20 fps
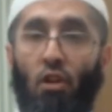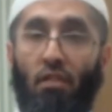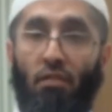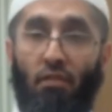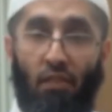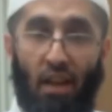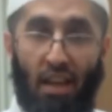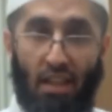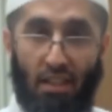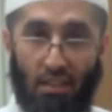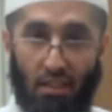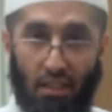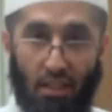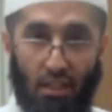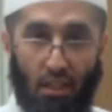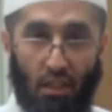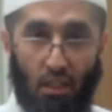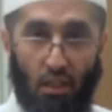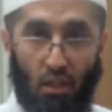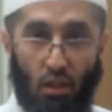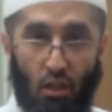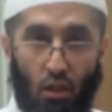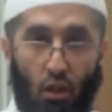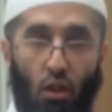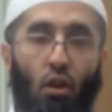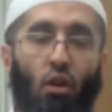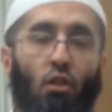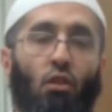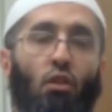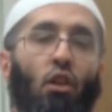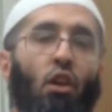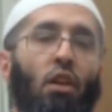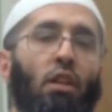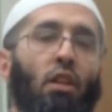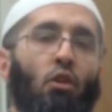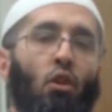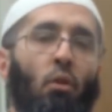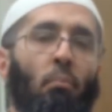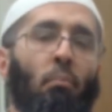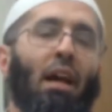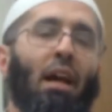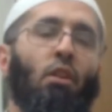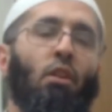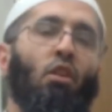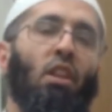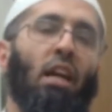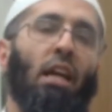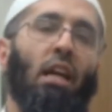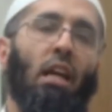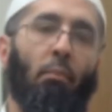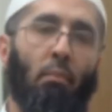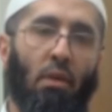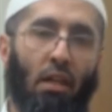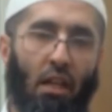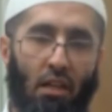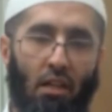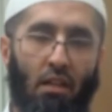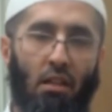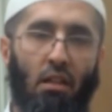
facing or turning your back to the Qibla.